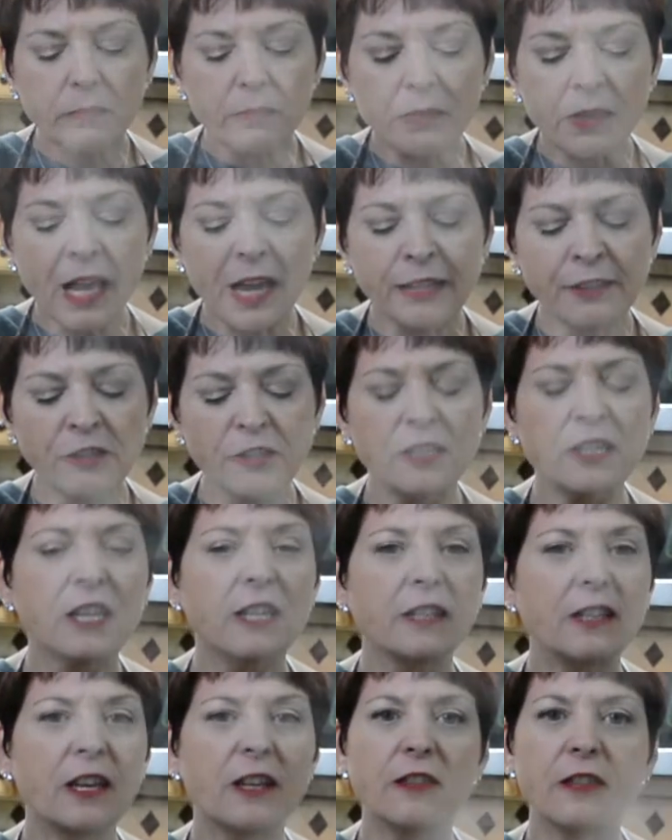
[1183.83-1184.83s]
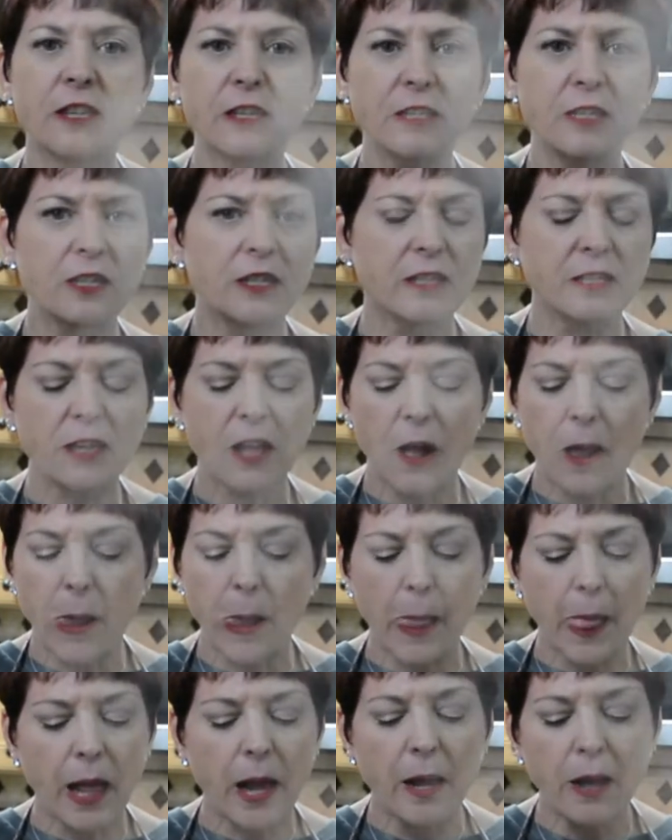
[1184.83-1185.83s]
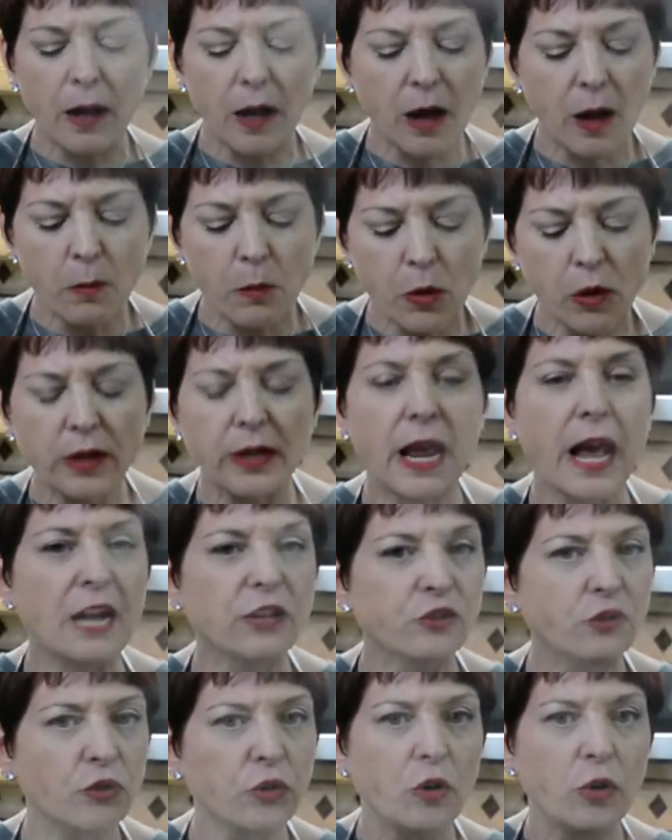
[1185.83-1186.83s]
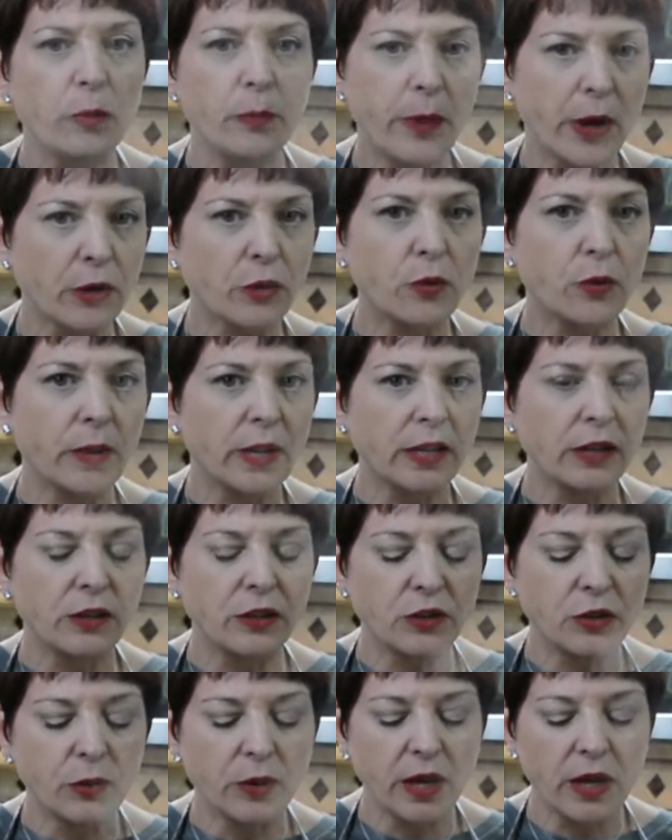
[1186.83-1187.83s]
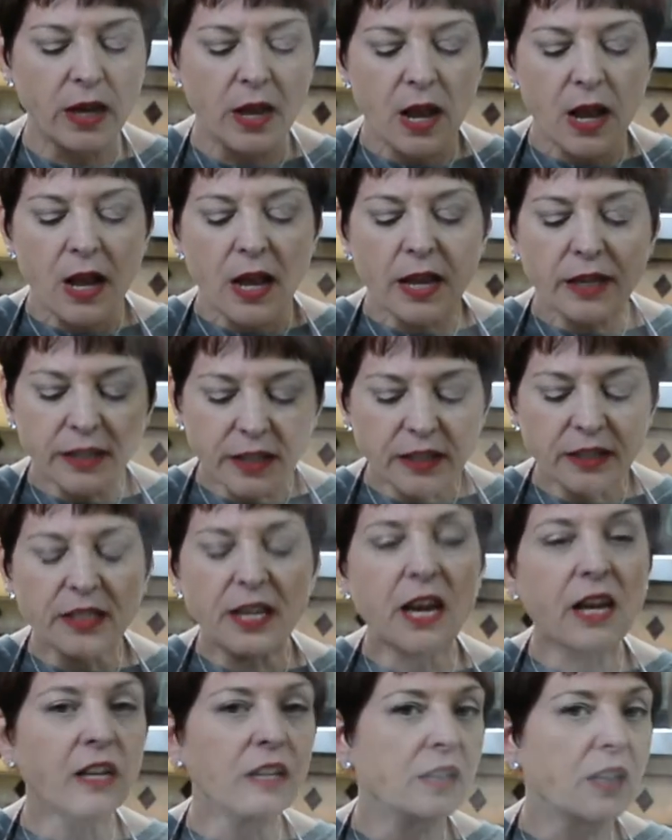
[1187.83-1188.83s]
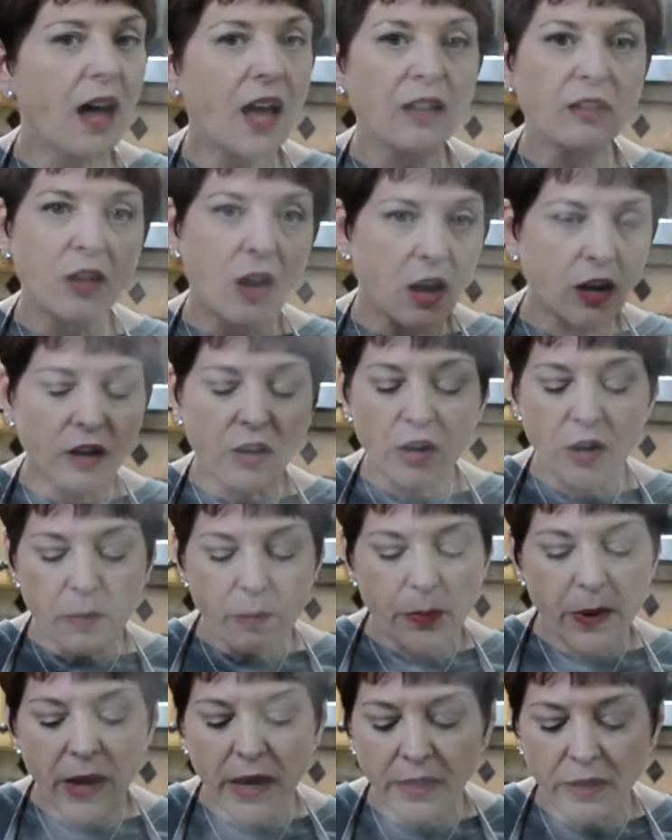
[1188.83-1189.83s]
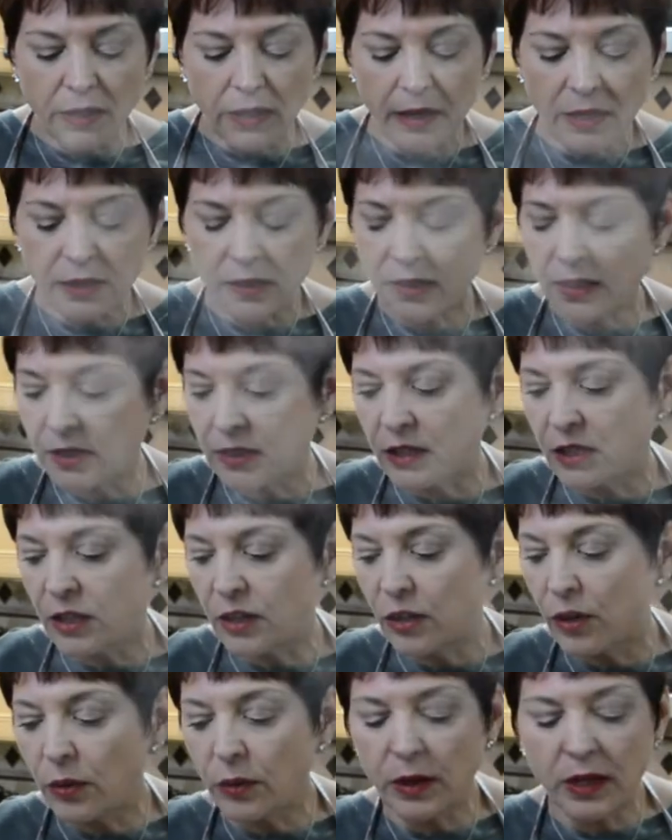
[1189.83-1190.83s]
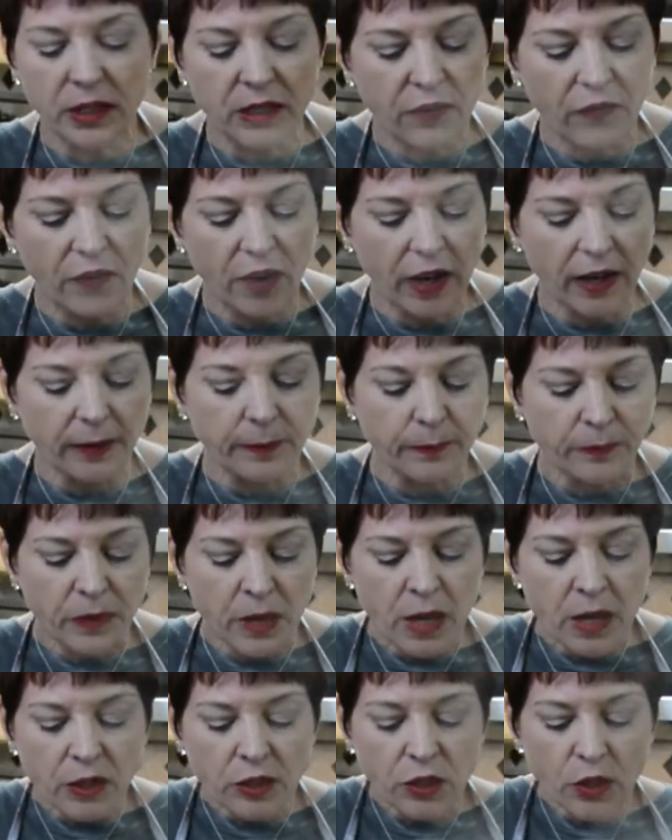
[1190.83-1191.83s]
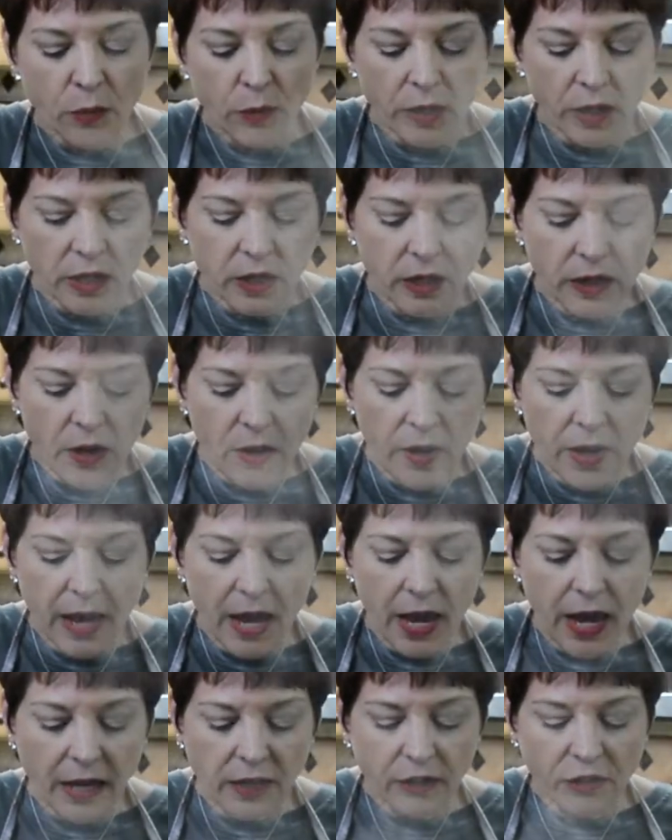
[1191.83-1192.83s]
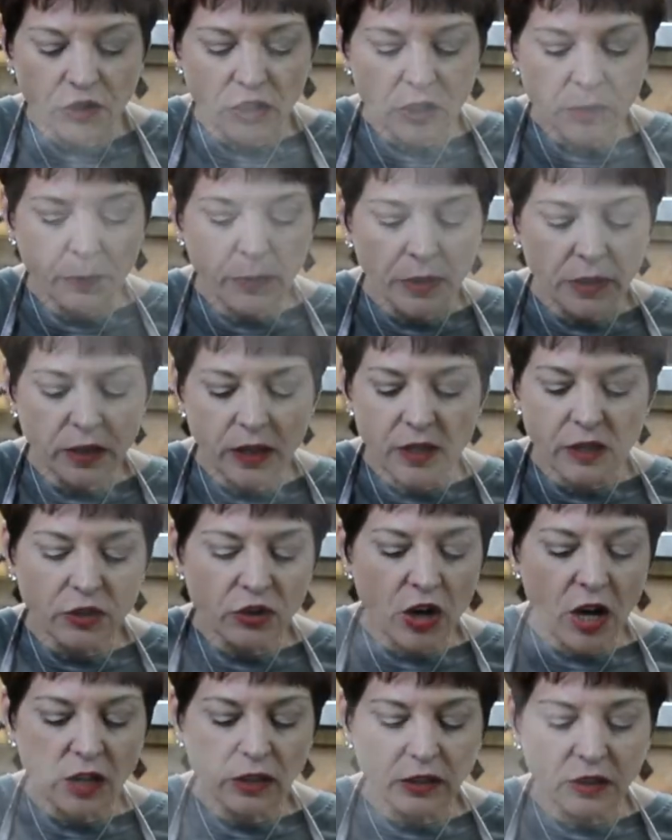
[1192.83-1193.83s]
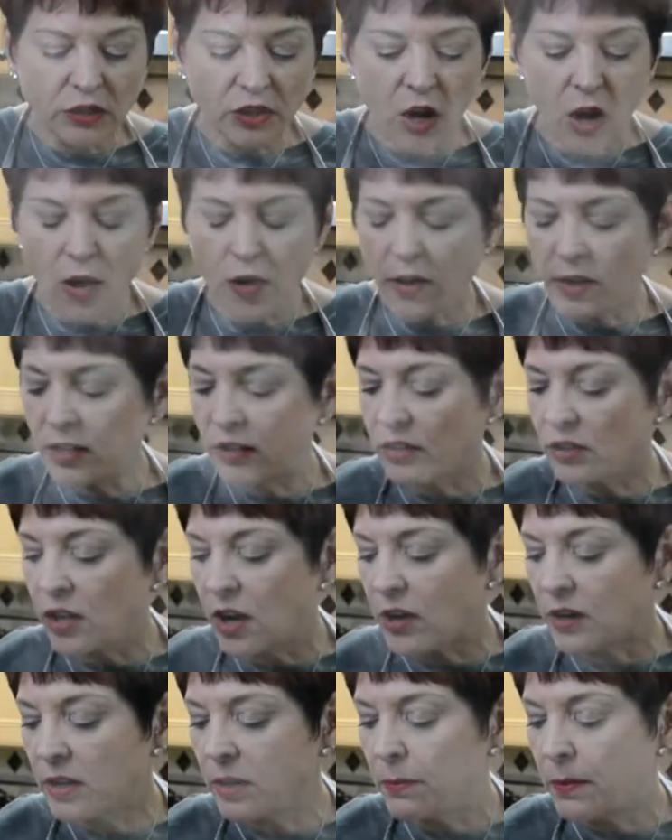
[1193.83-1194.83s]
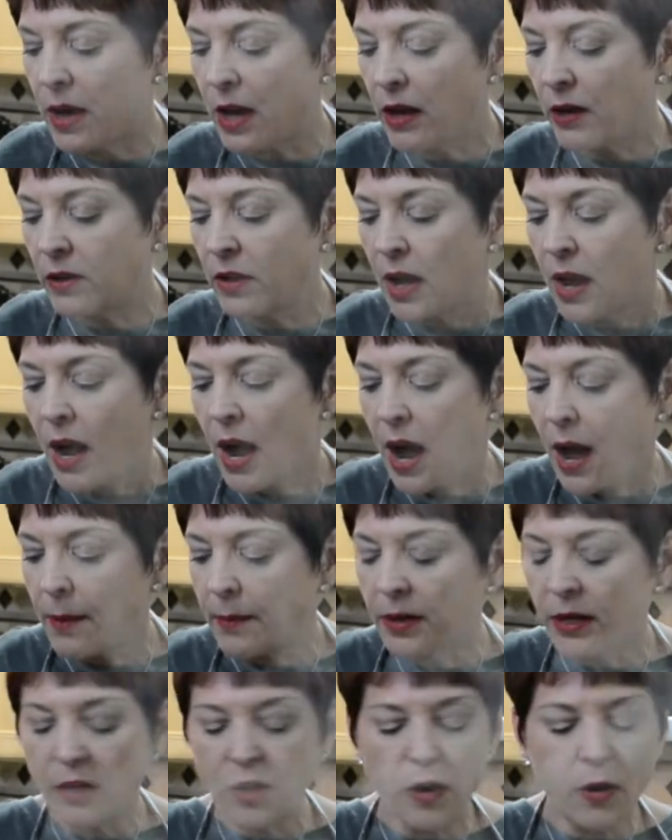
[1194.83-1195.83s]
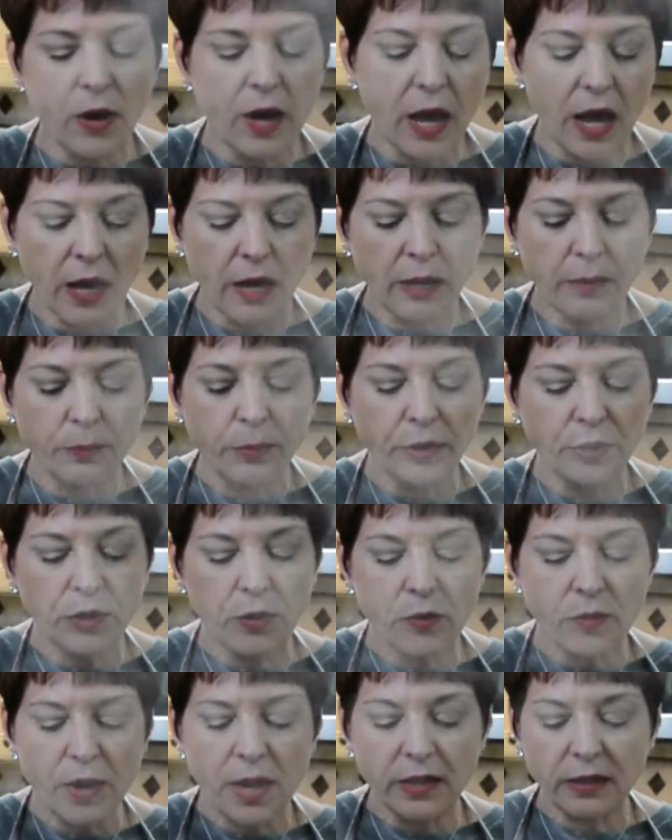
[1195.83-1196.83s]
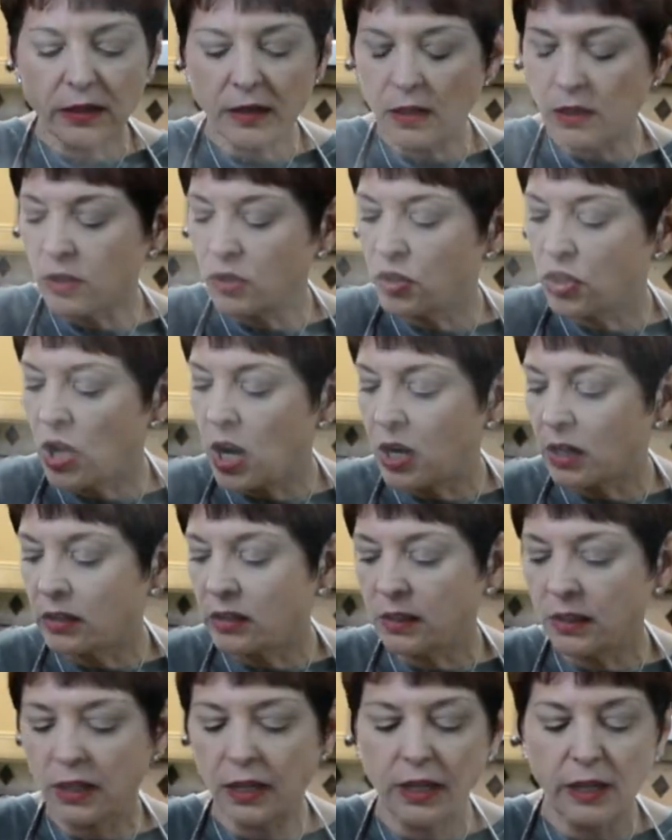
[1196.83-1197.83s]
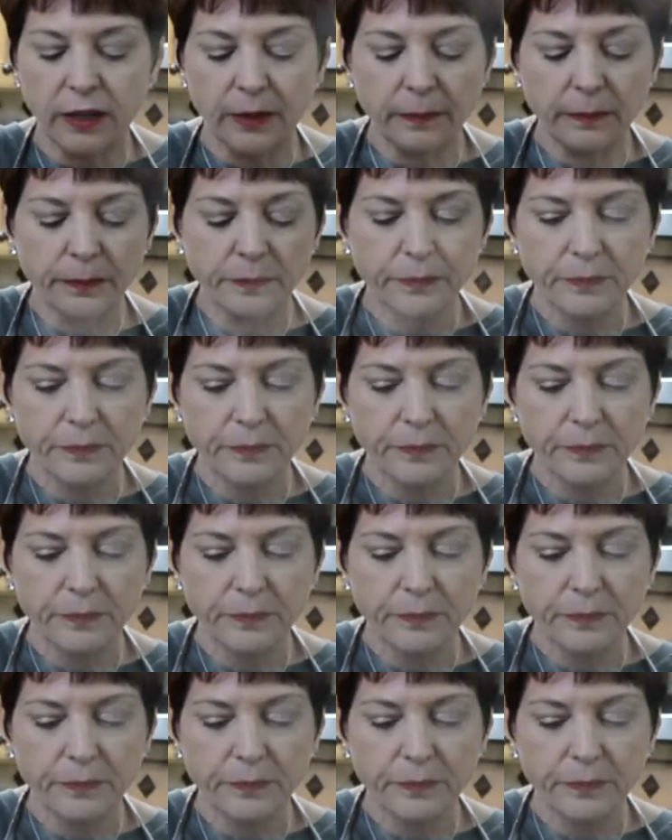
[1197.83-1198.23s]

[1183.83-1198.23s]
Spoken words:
I just think that this is a more natural, better way to do it. It does take a lot longer, but it's, you know, it's fun. So we're gonna go ahead and just put this chocolate's already starting to melt. I'm gonna go ahead and put the rest of the chocolate in.